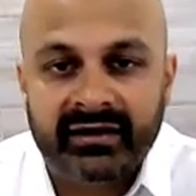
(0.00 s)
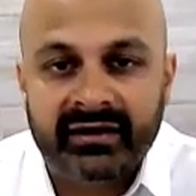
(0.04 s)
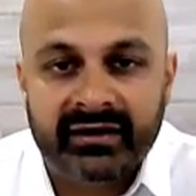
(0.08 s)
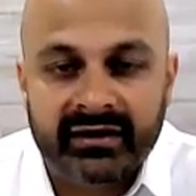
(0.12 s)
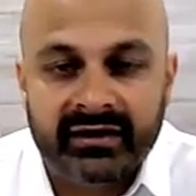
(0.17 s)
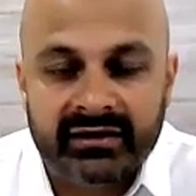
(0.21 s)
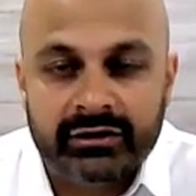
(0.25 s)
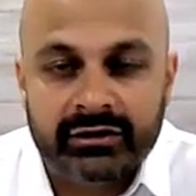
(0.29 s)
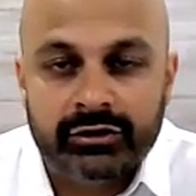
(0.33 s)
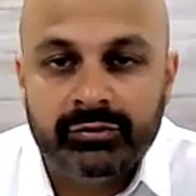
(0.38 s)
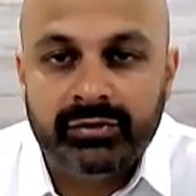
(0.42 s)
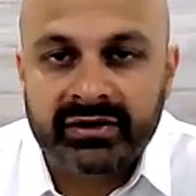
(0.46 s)

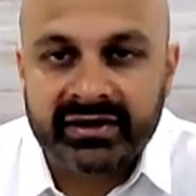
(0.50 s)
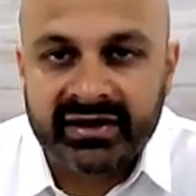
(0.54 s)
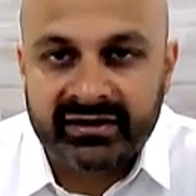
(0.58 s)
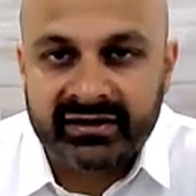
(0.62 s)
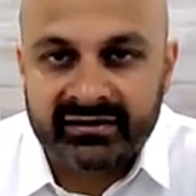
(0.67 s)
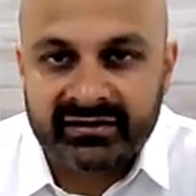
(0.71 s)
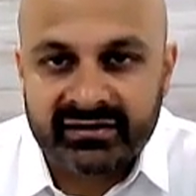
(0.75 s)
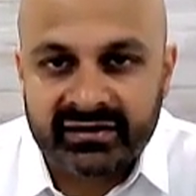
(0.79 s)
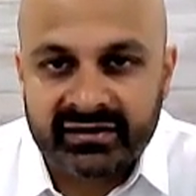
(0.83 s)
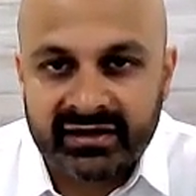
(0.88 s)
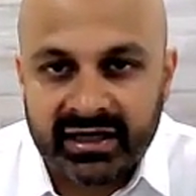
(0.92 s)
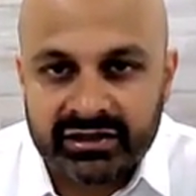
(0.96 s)
uh,
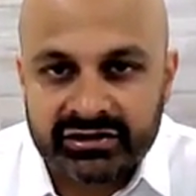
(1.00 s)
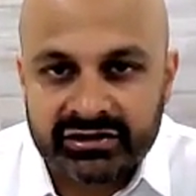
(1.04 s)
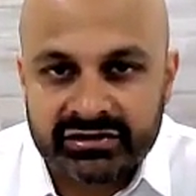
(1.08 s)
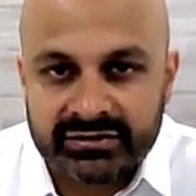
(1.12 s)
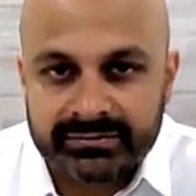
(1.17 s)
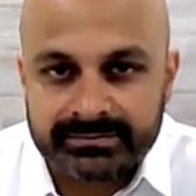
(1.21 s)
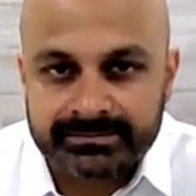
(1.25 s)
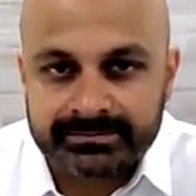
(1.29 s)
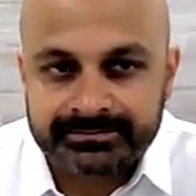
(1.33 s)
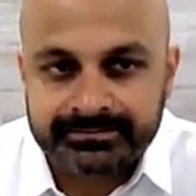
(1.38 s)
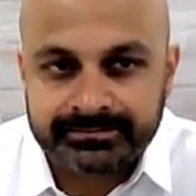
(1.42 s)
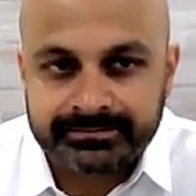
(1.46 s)
lubricant
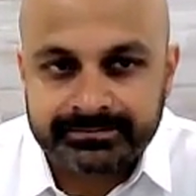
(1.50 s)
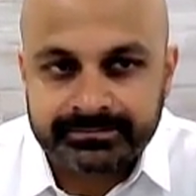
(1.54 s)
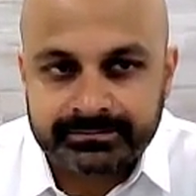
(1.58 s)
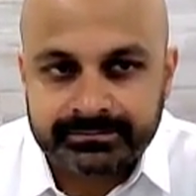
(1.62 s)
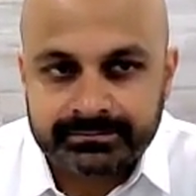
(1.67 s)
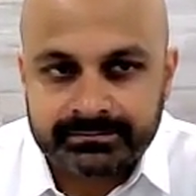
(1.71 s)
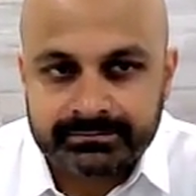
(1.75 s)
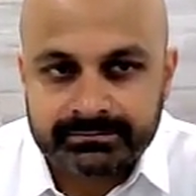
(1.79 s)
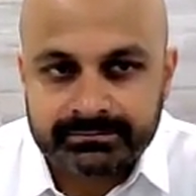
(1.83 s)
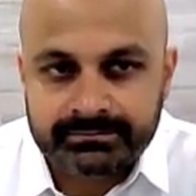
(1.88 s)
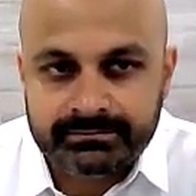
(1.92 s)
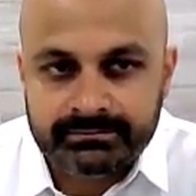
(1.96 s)
selection.
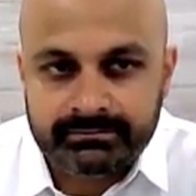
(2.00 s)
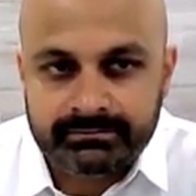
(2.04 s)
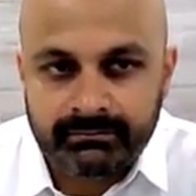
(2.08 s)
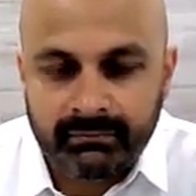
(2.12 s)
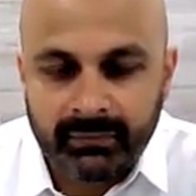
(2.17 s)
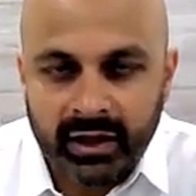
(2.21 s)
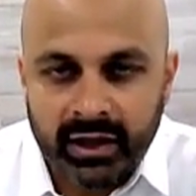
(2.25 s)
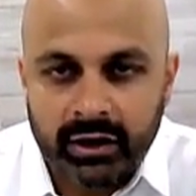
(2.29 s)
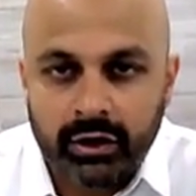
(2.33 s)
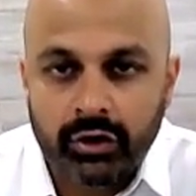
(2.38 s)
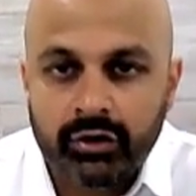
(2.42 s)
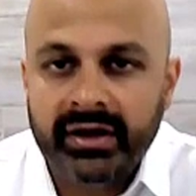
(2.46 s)

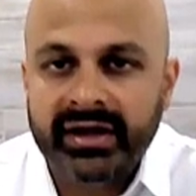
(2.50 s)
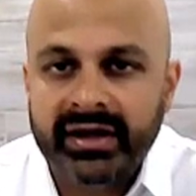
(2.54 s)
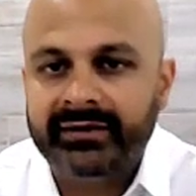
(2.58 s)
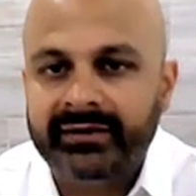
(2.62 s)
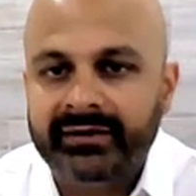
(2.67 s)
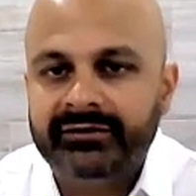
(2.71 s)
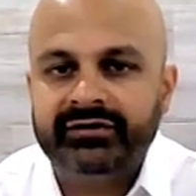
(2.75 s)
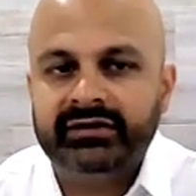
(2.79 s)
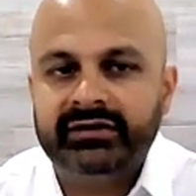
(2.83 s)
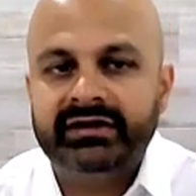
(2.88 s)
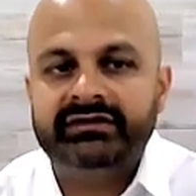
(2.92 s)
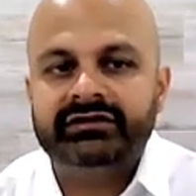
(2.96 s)
Okay,
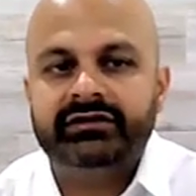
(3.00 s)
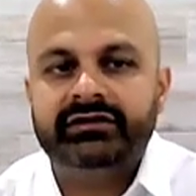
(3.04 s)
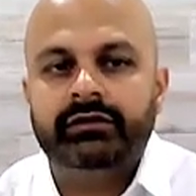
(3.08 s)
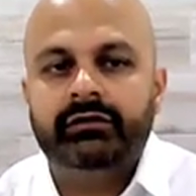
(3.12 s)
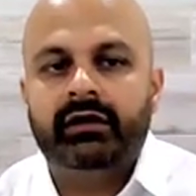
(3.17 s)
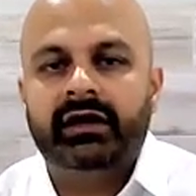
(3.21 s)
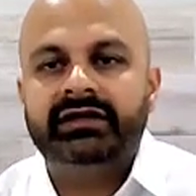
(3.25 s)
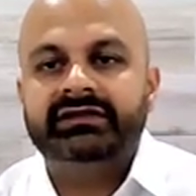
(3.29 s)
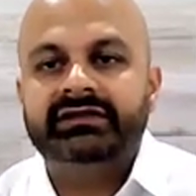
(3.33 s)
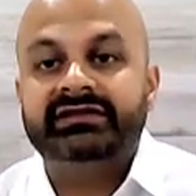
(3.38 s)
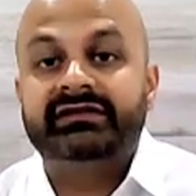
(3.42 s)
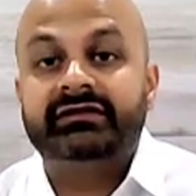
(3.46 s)
so let's go
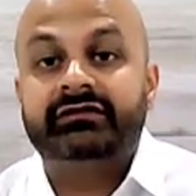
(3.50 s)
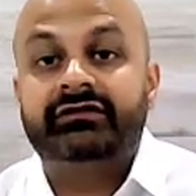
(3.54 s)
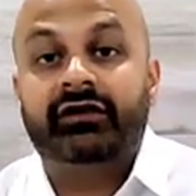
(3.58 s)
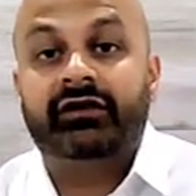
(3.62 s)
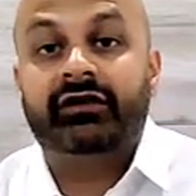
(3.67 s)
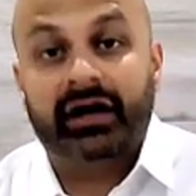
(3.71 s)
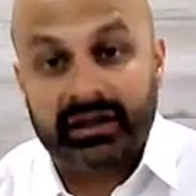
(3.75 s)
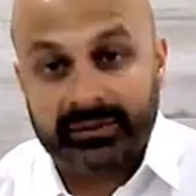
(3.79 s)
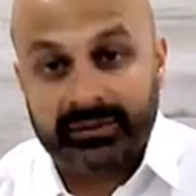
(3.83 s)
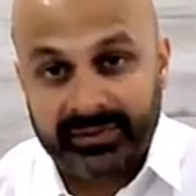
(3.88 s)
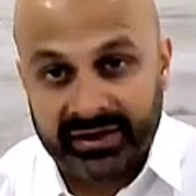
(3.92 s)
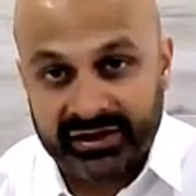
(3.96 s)
on to the
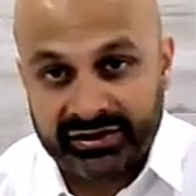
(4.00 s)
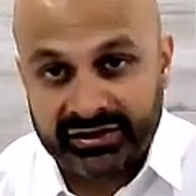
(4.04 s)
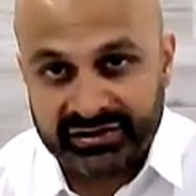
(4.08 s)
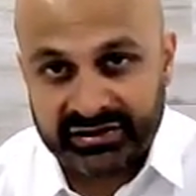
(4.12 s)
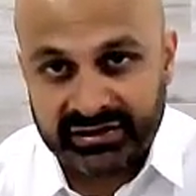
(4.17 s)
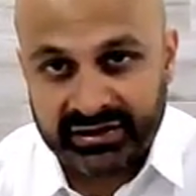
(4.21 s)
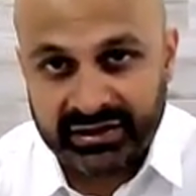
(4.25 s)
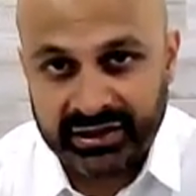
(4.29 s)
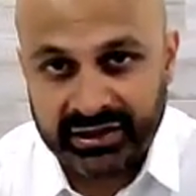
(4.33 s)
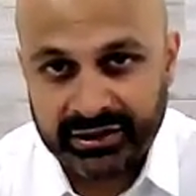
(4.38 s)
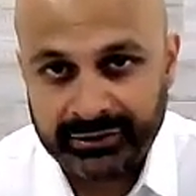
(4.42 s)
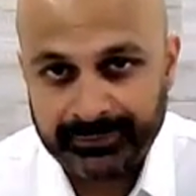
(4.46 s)
chronic
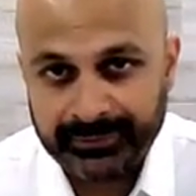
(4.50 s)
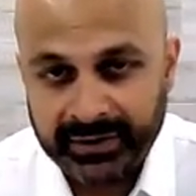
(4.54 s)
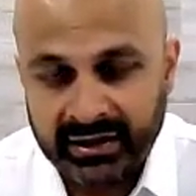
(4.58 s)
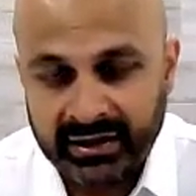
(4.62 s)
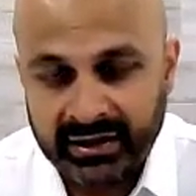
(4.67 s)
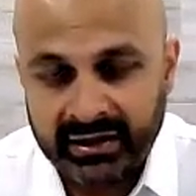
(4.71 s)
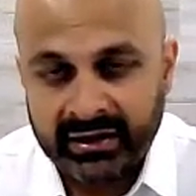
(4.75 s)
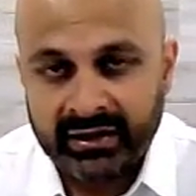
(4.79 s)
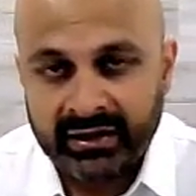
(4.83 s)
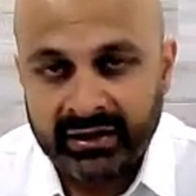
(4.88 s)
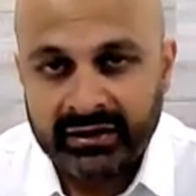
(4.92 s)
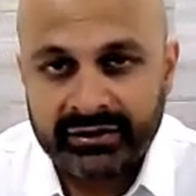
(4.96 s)
patient now.
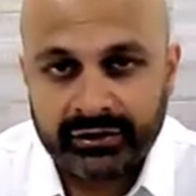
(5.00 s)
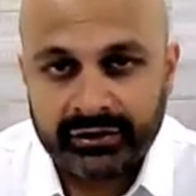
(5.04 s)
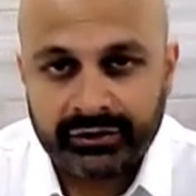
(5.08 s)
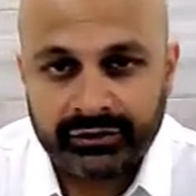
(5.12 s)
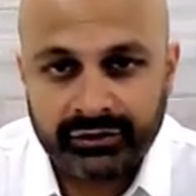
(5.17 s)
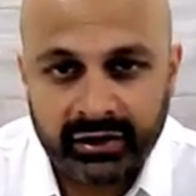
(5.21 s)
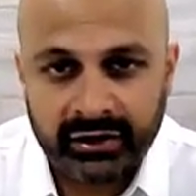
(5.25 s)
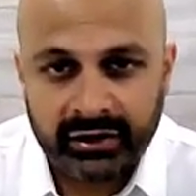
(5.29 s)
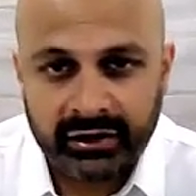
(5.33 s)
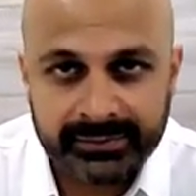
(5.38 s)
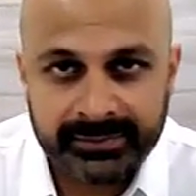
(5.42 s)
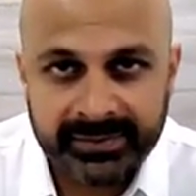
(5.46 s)
The
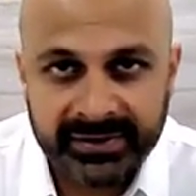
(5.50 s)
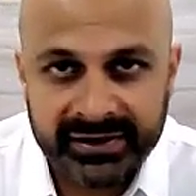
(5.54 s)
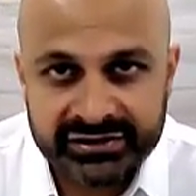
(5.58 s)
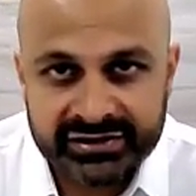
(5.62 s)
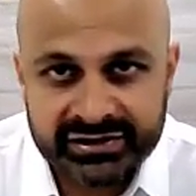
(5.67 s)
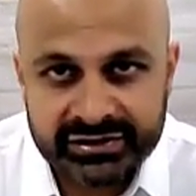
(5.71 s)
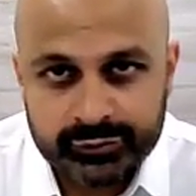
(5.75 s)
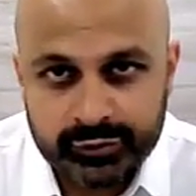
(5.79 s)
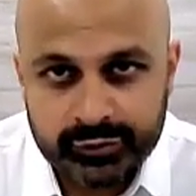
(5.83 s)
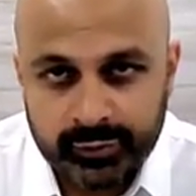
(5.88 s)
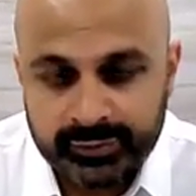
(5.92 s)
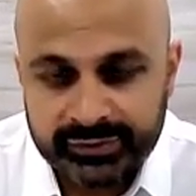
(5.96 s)
chronic
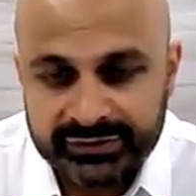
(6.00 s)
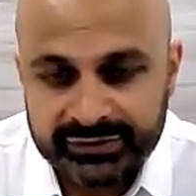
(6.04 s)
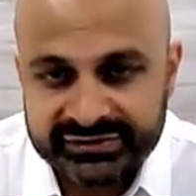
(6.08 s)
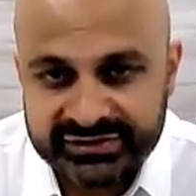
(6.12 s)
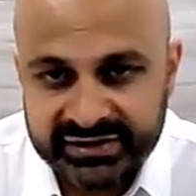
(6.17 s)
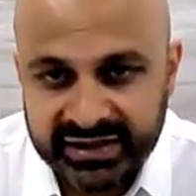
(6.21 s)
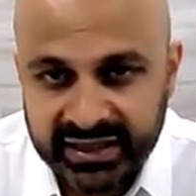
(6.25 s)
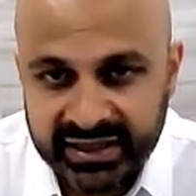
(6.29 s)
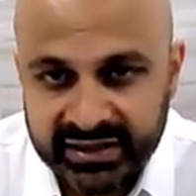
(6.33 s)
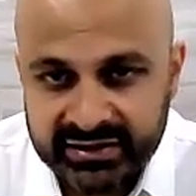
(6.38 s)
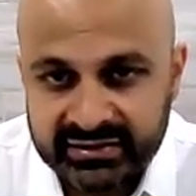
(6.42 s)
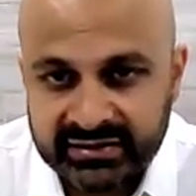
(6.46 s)
patient will
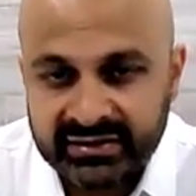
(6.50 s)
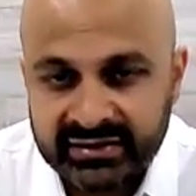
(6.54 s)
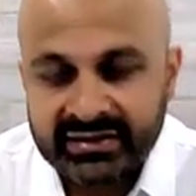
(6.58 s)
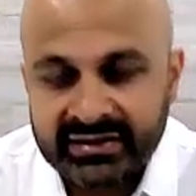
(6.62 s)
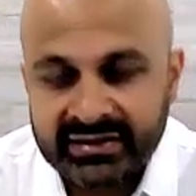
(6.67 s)
present